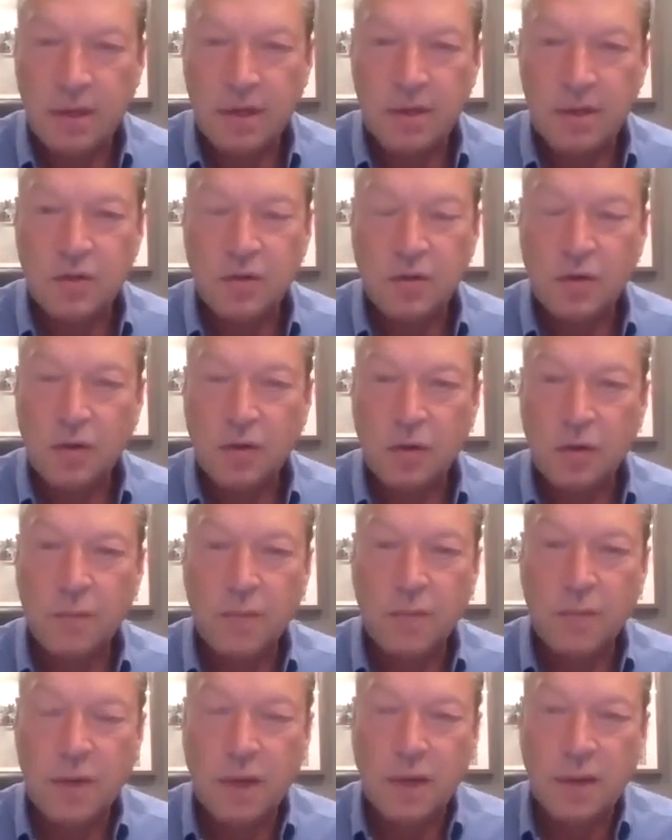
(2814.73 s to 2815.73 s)
Eastern
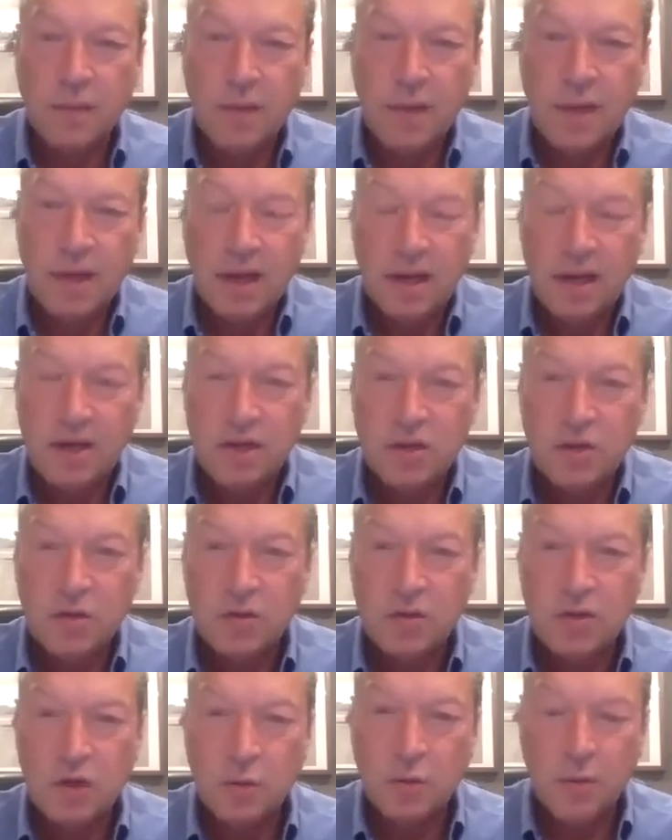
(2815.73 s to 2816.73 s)
Europe and
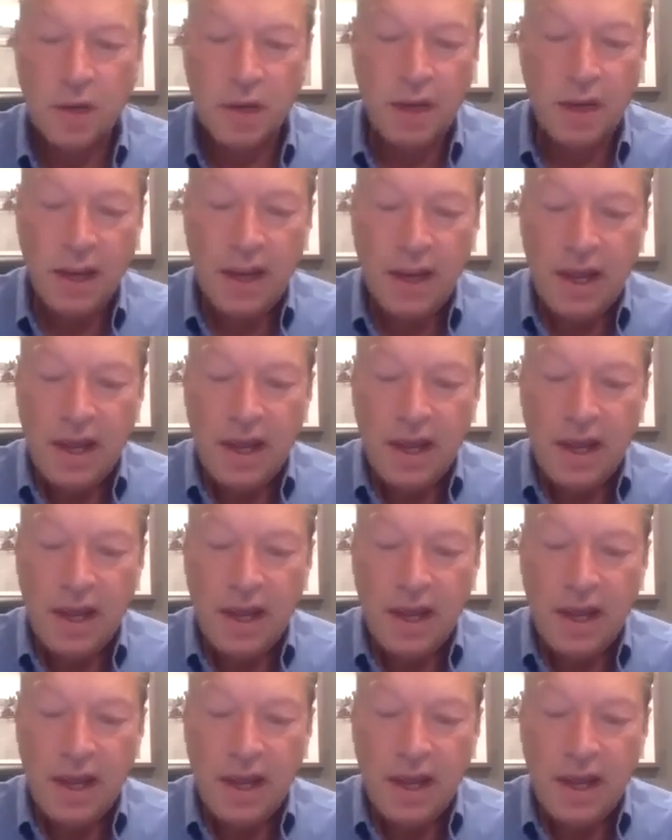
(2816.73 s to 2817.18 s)
Eastern Germany.